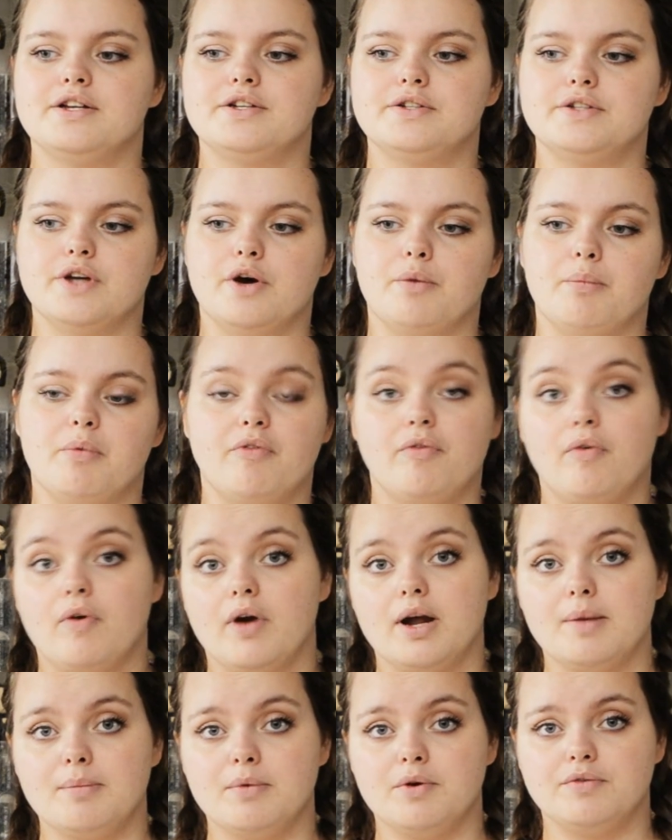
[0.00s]
So
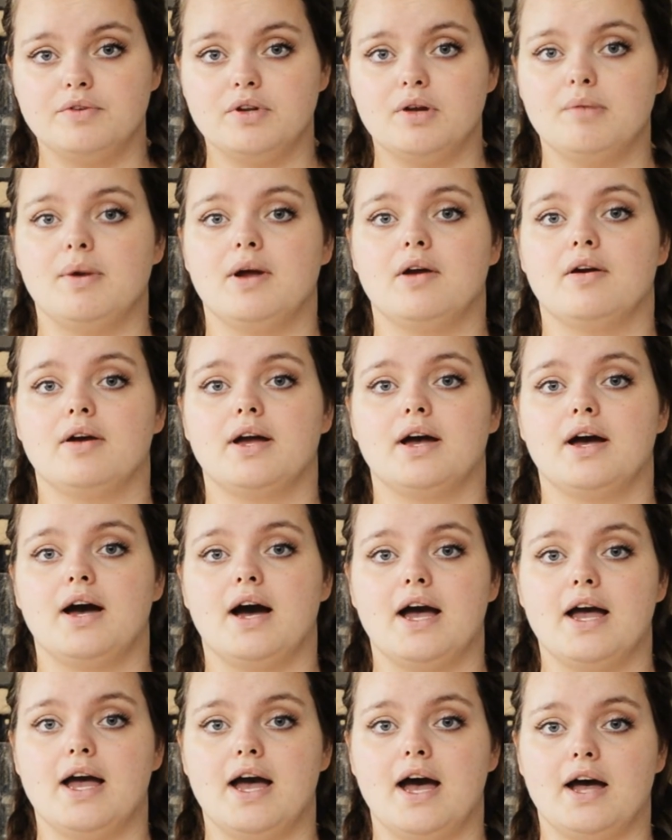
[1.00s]
before I moved to America,
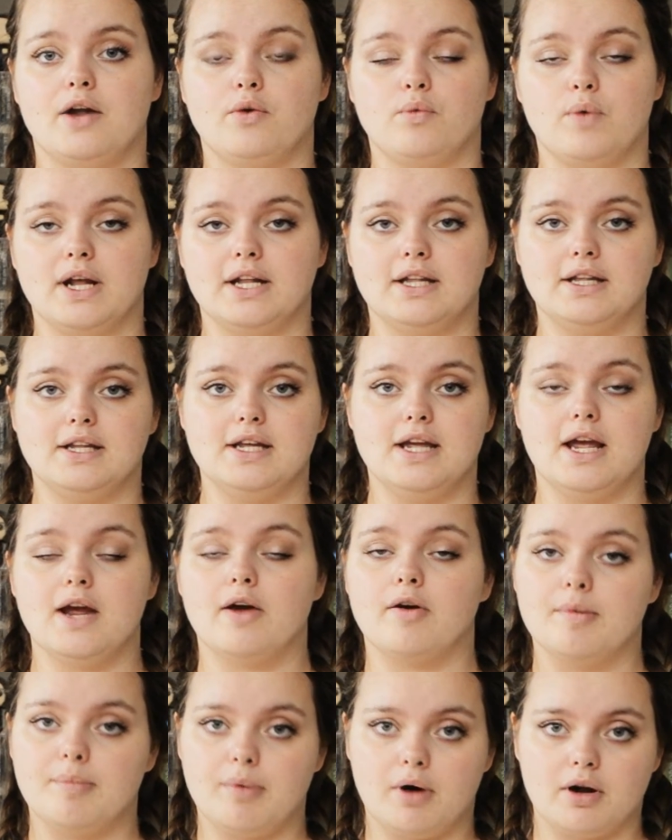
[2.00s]
I had read the
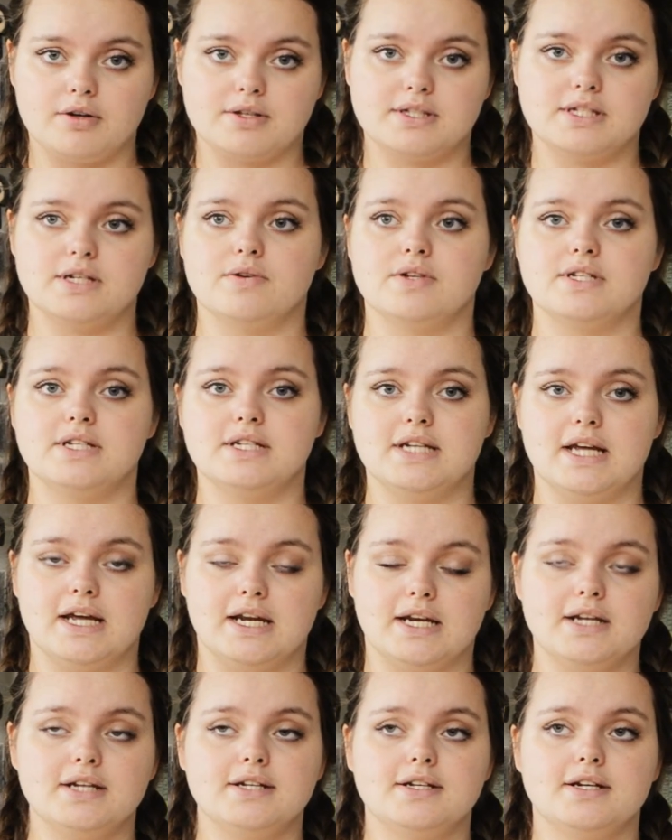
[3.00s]
Harry Potter series in
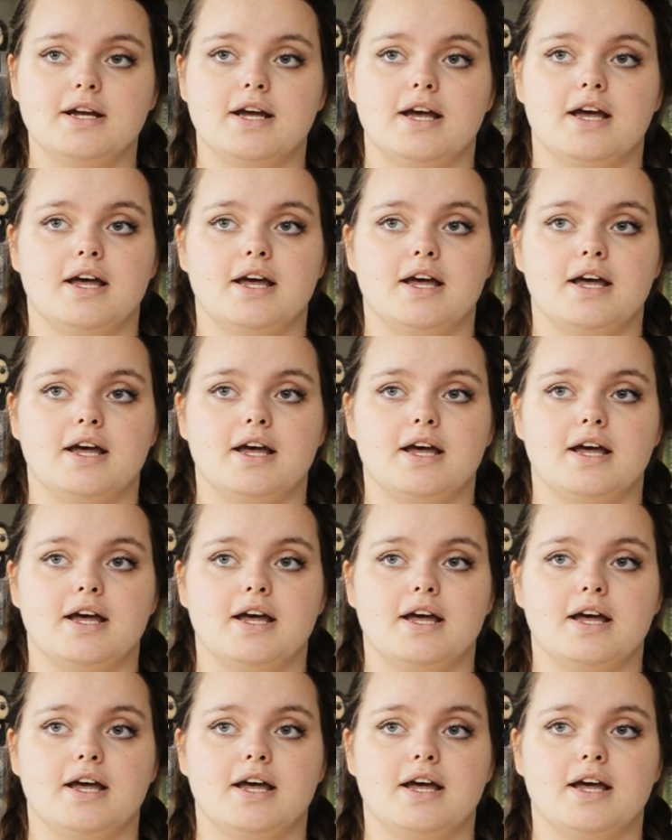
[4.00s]
Danish,